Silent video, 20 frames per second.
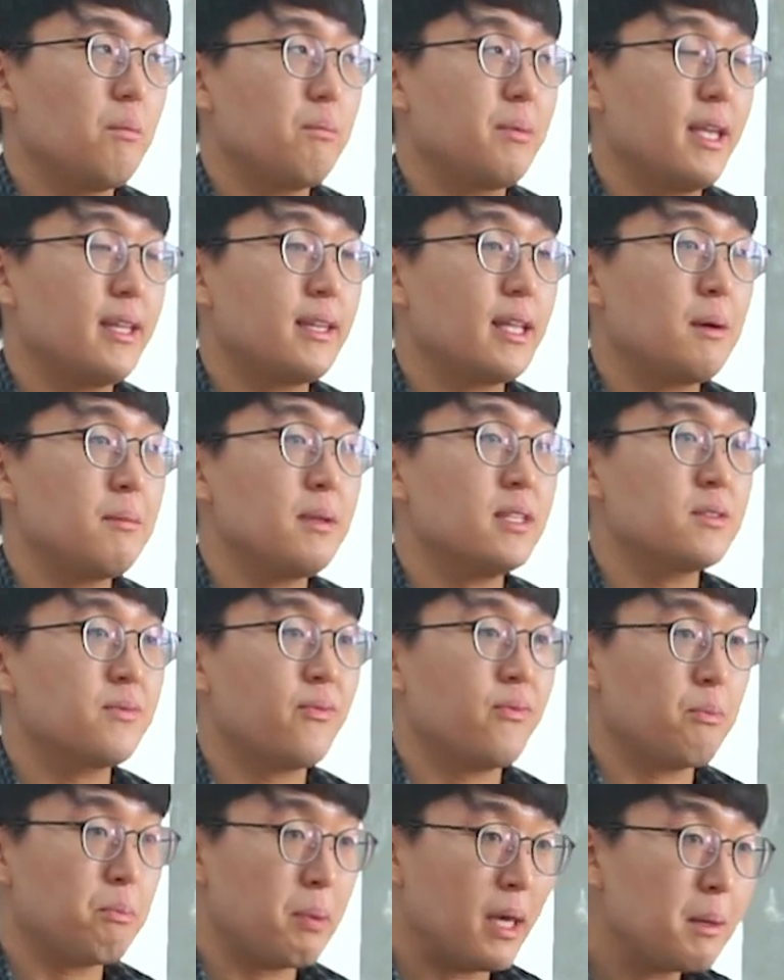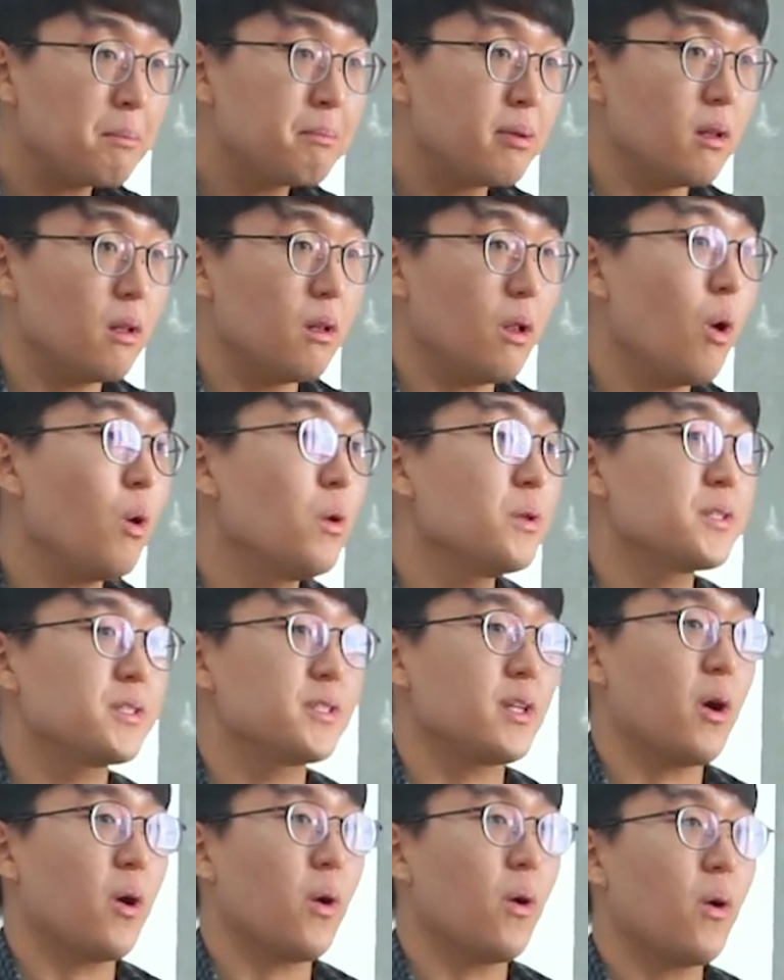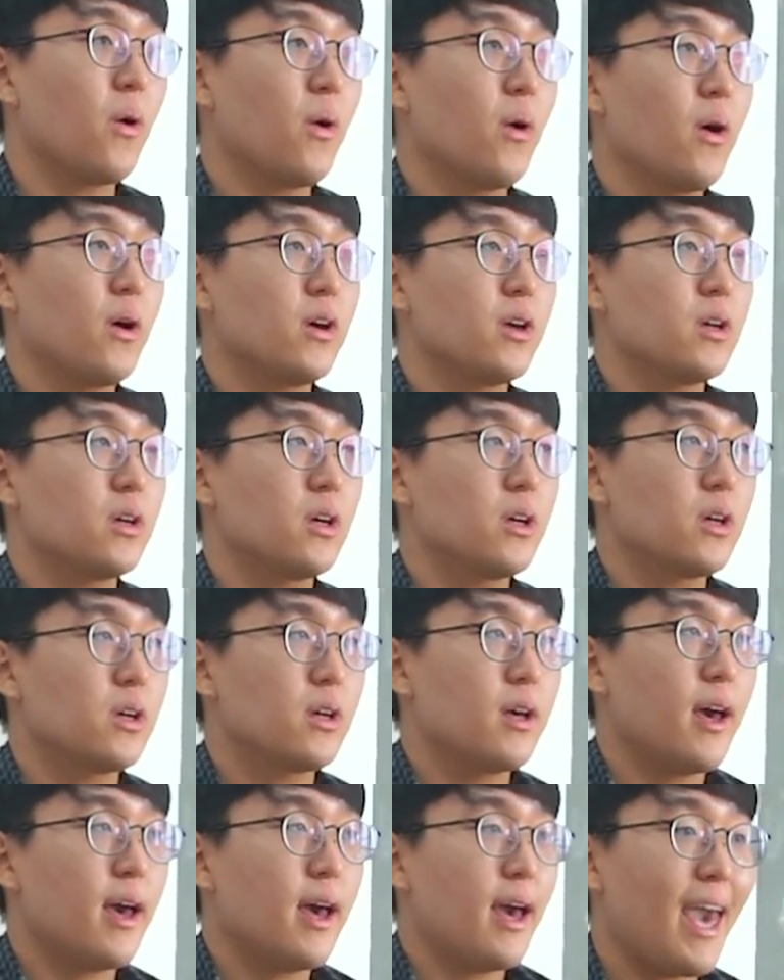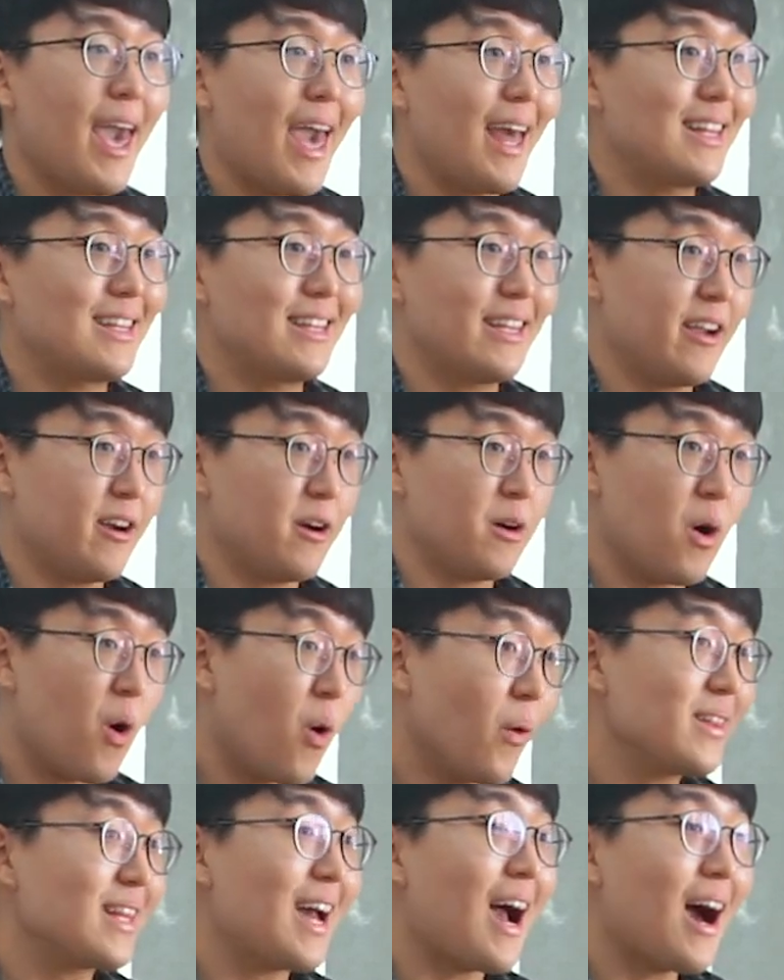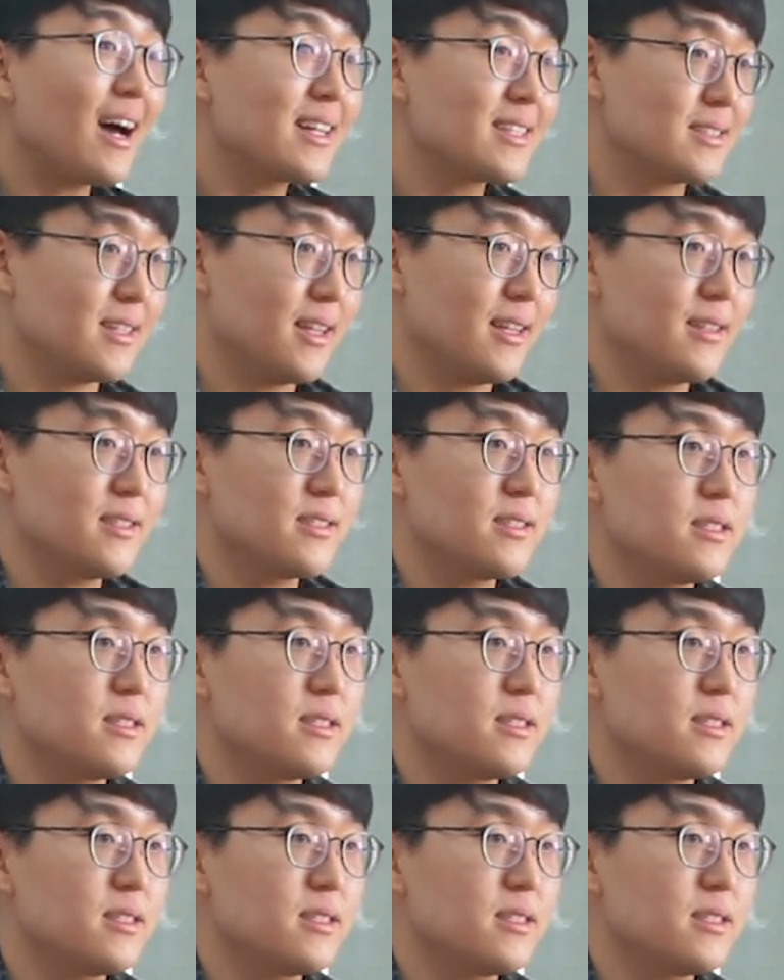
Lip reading: Vietnamese people also had their own accent.